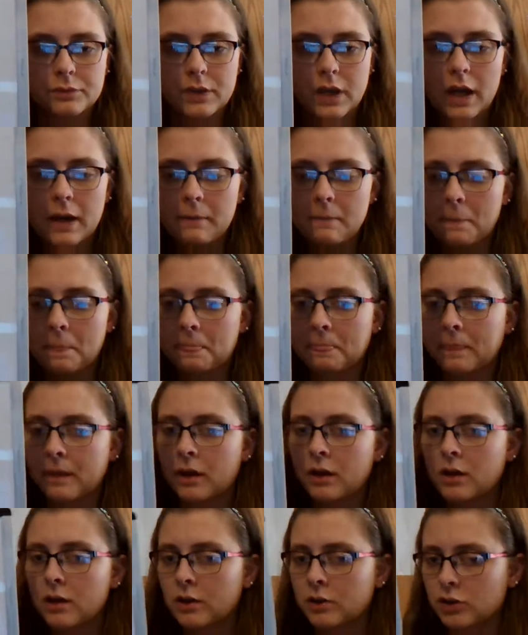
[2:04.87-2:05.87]
Okay,
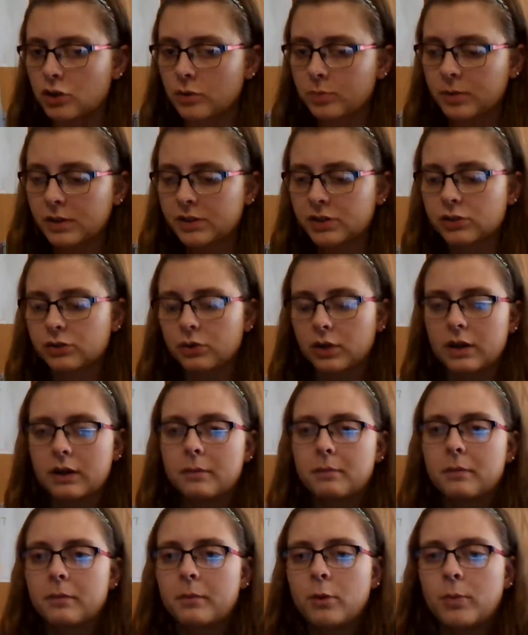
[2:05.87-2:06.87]
2 plus 3.
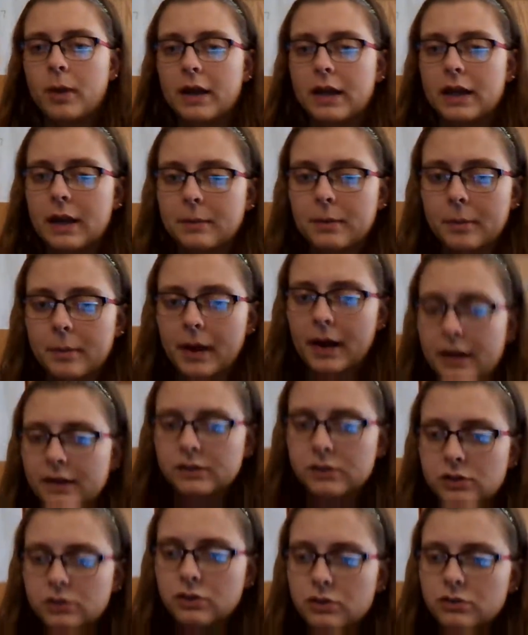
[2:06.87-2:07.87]
Move my camera
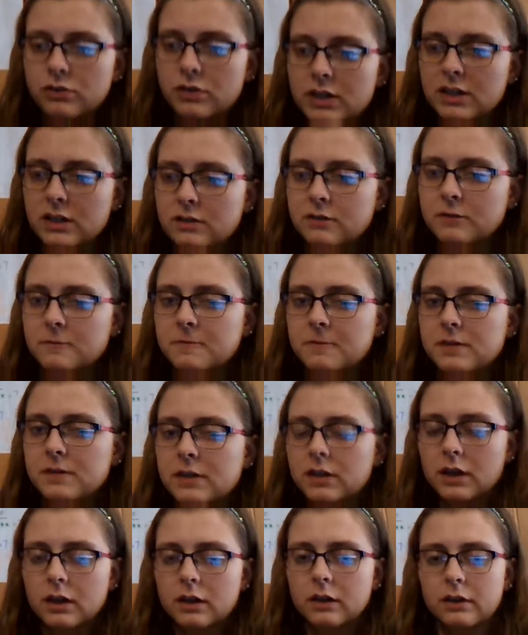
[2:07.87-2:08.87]
back so you can
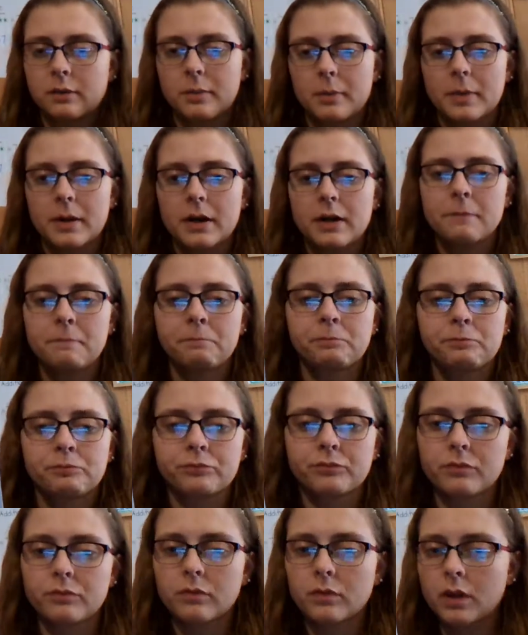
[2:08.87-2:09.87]
see it a little bit better.
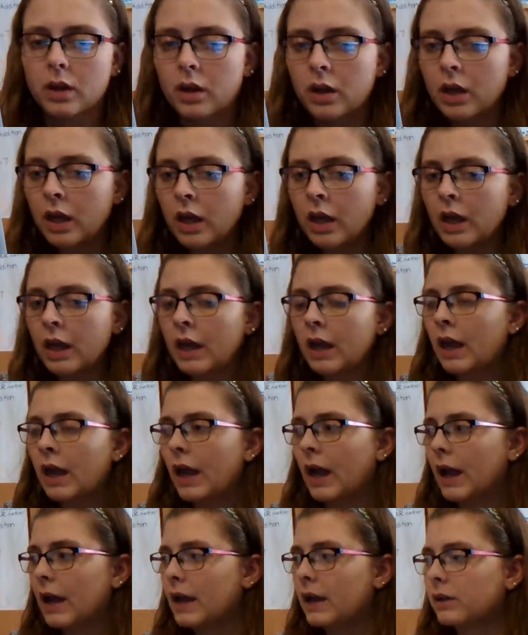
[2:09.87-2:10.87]

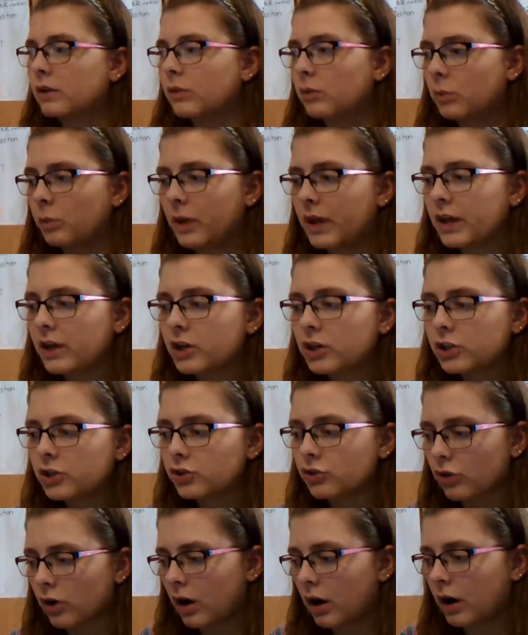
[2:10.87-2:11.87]
And we
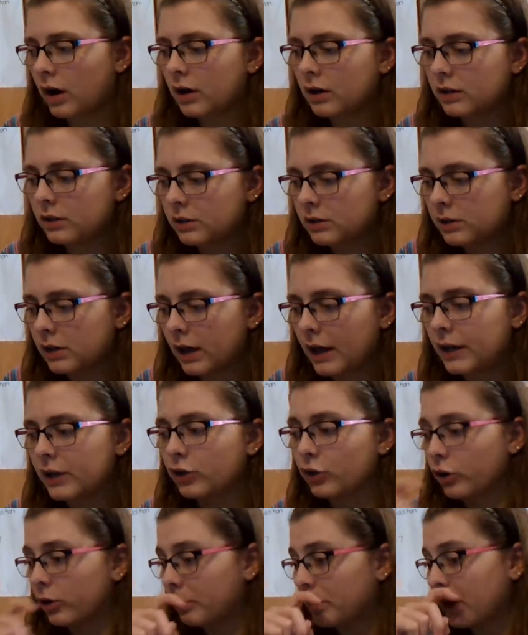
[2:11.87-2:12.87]
could draw
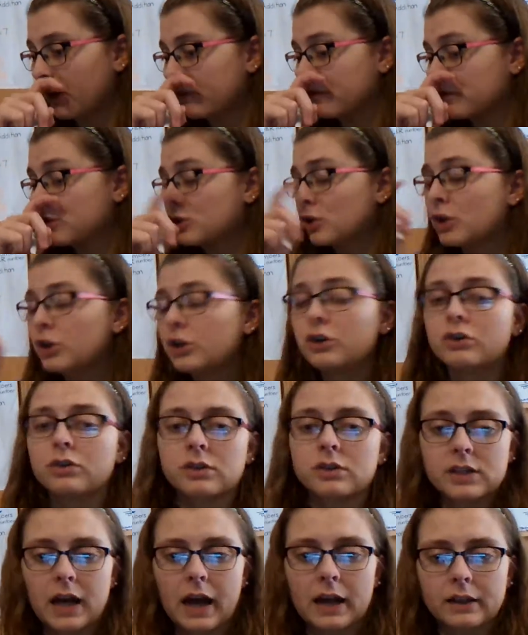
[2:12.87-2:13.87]
a group of
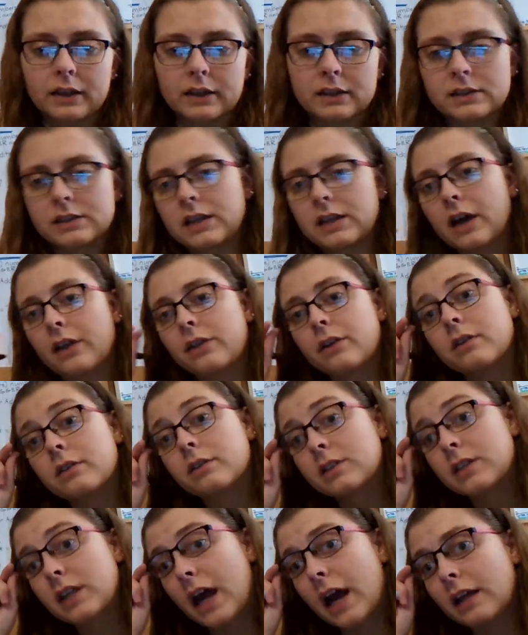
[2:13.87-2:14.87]
2 tallies. Now,
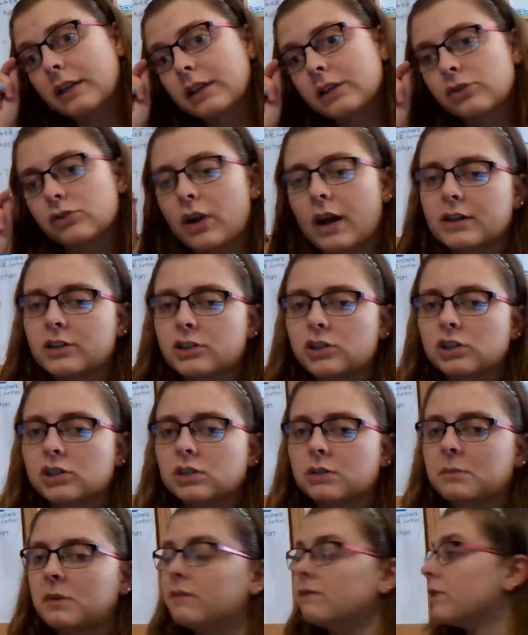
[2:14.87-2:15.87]
the tally strategy is
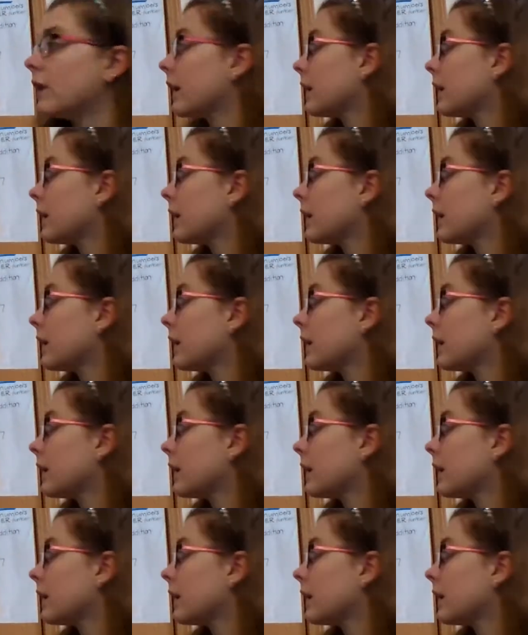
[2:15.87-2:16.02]
going to be